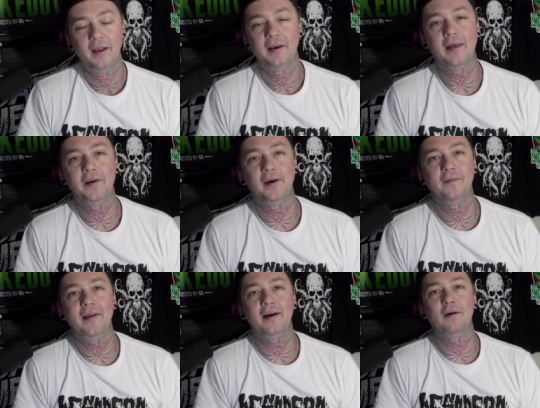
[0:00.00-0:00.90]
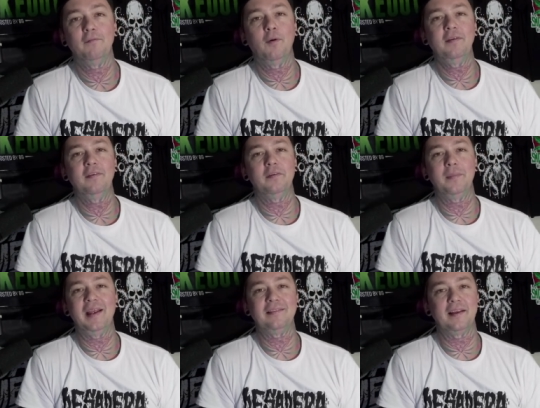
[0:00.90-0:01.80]
Neither here or there. Her voice is
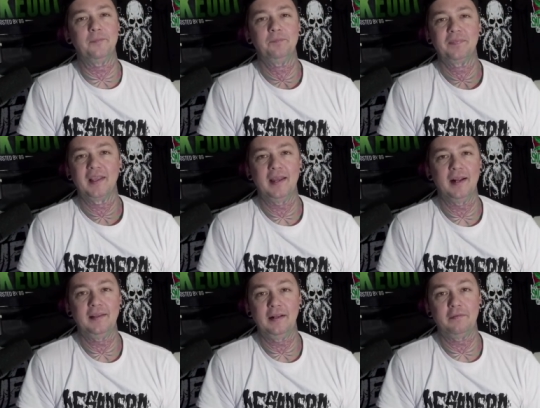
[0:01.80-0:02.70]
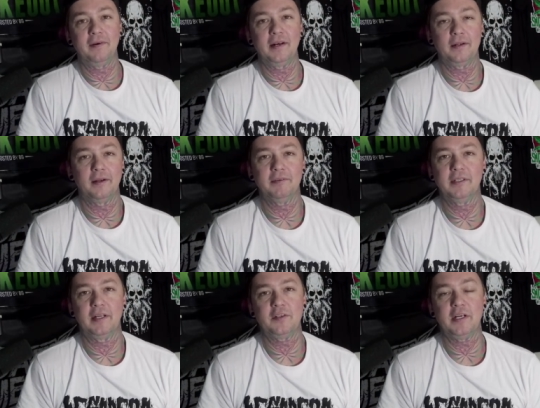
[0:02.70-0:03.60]
amazing. And I think it's very
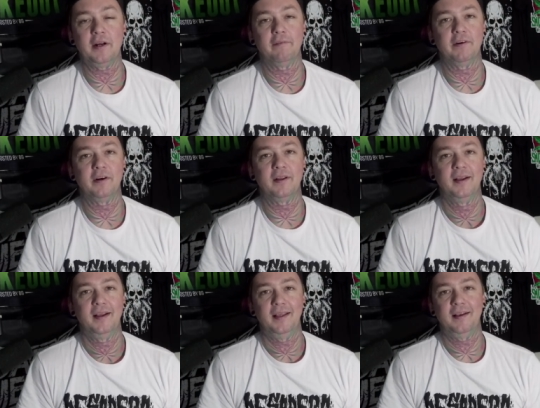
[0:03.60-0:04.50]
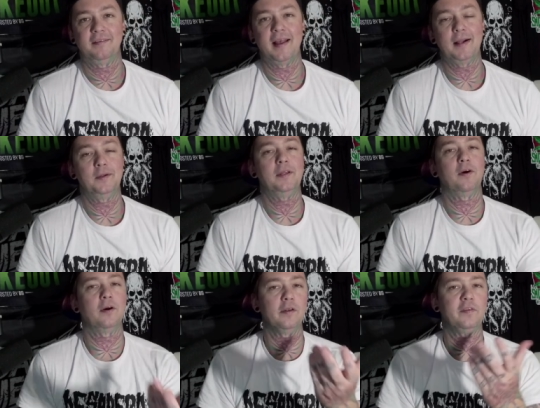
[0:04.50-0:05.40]
clever that she covered exactly
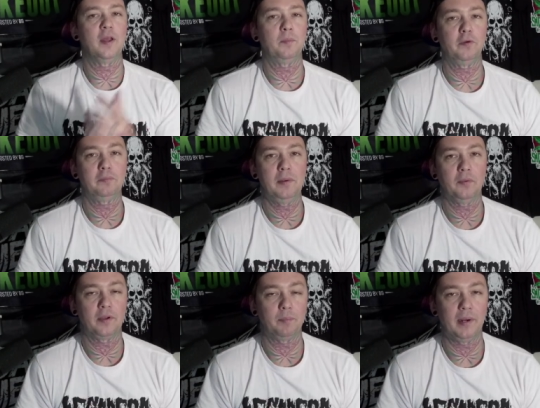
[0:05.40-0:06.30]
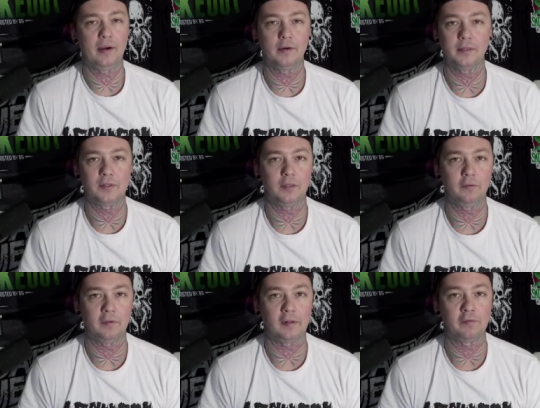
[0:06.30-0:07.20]
the artist that most people compare her to.
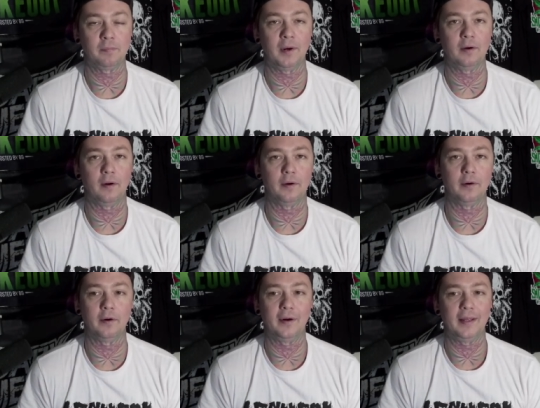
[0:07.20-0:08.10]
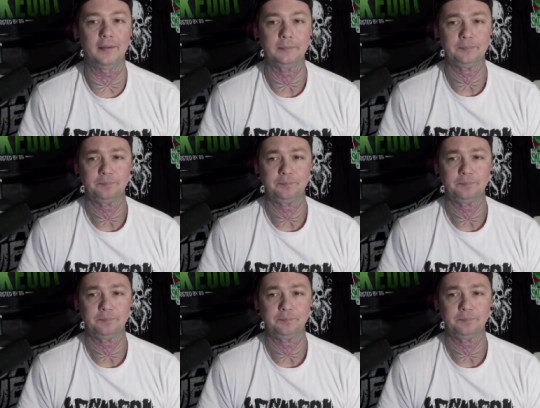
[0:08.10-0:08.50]
So that's smart on her end,